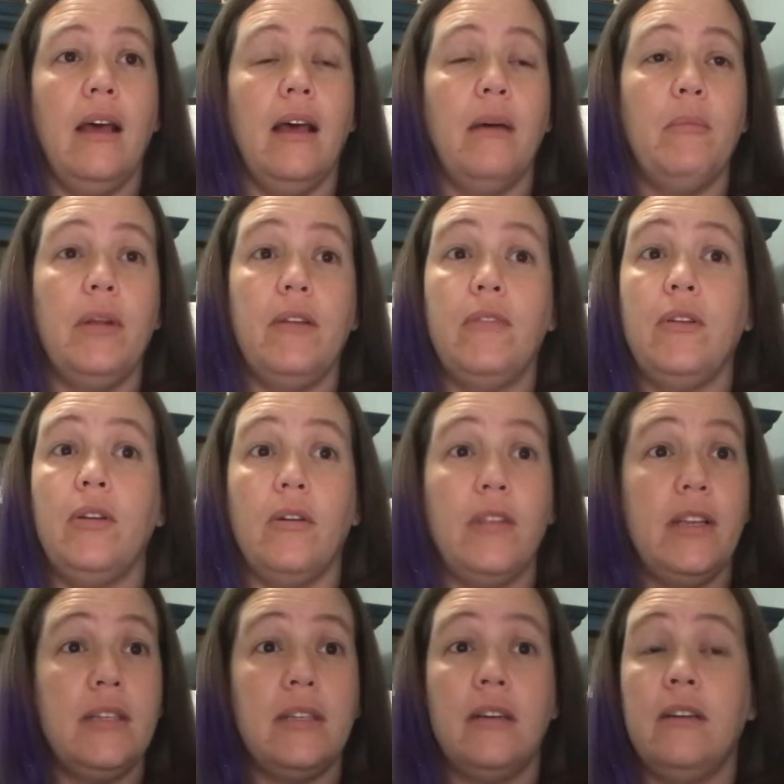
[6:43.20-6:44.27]
But if you know
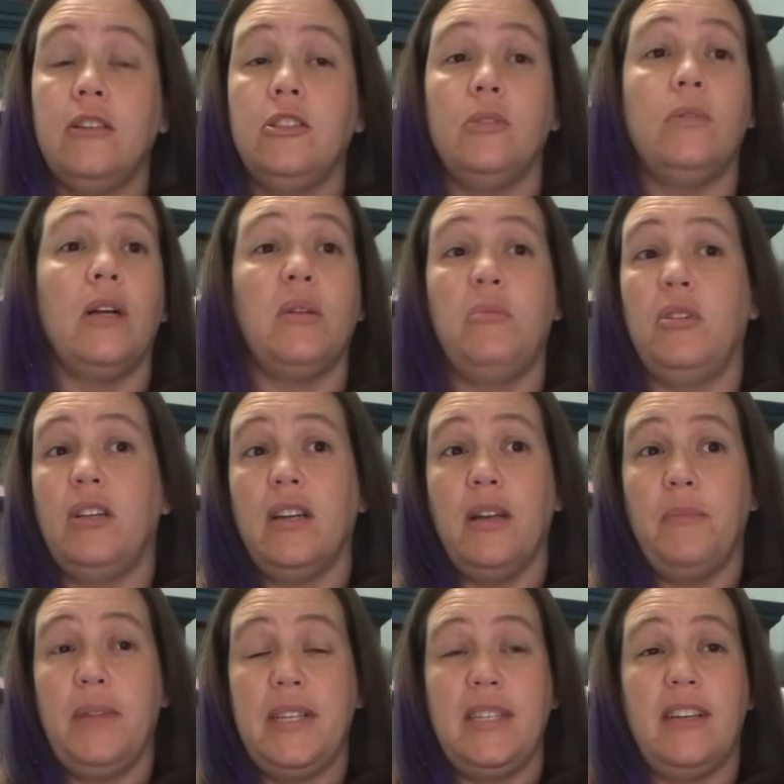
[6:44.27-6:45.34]
these songs, you're welcome to look up
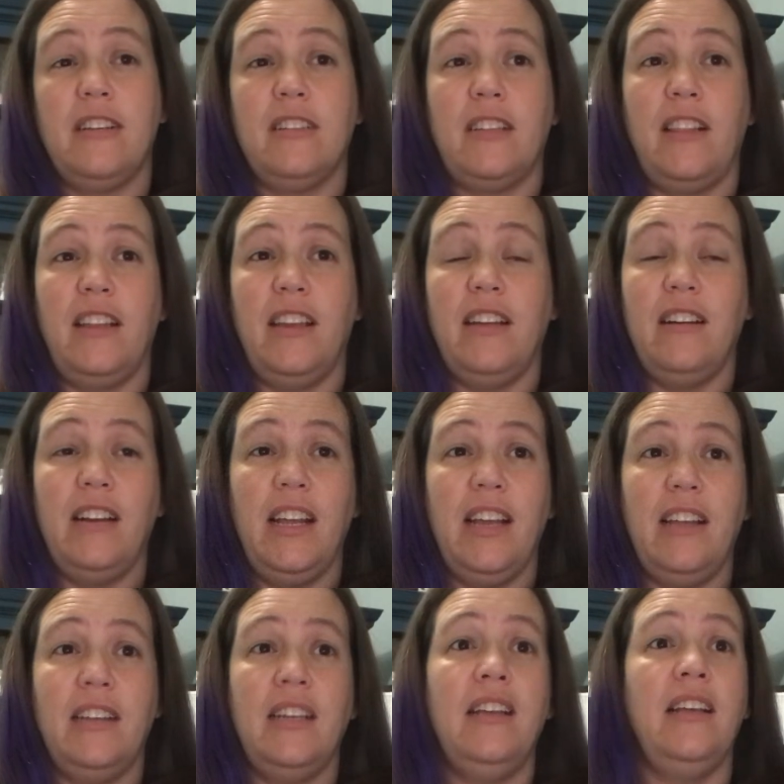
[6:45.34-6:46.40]
these songs on the internet.